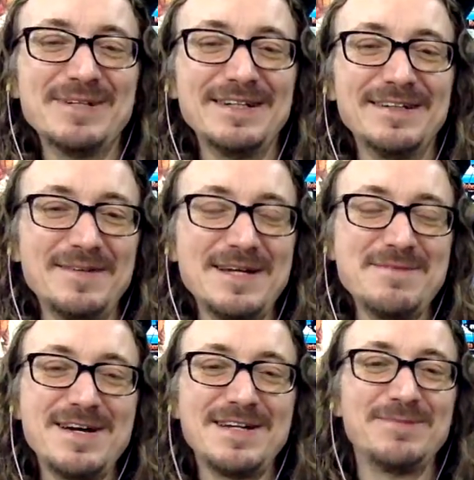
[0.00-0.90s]
me, you know,
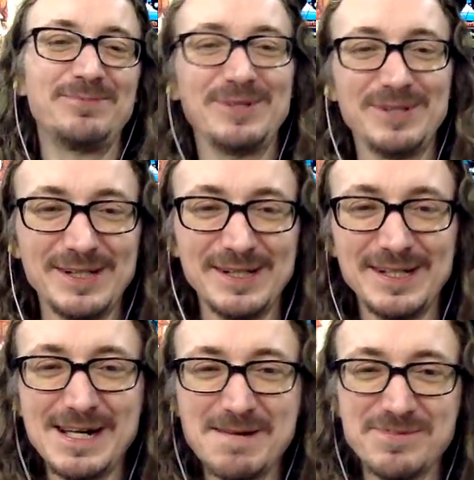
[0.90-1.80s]
hey Matt, you play a lot of
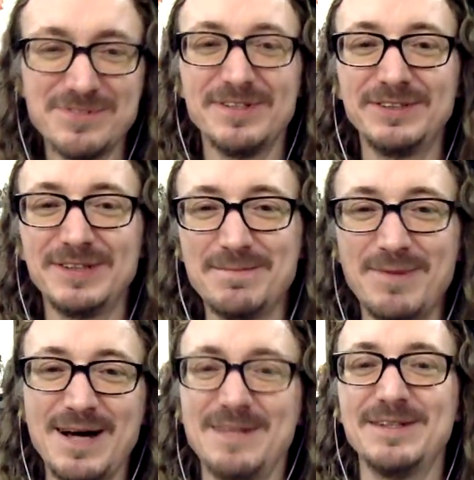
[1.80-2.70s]
games. So should I
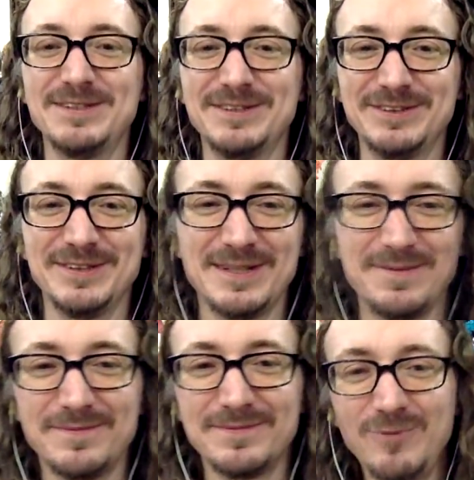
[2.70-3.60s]
buy this or should I
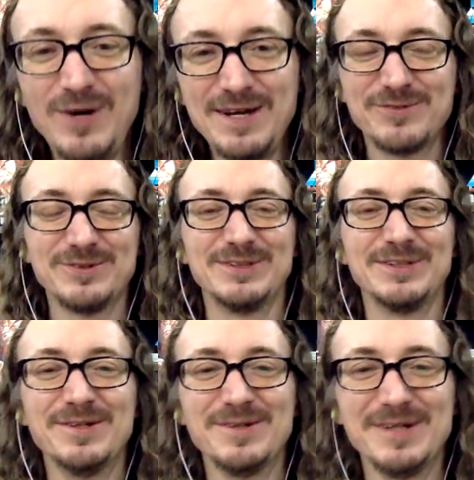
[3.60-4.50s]
wait for it to
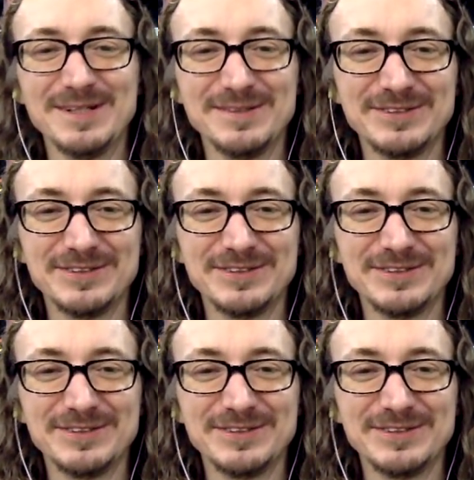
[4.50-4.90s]
go on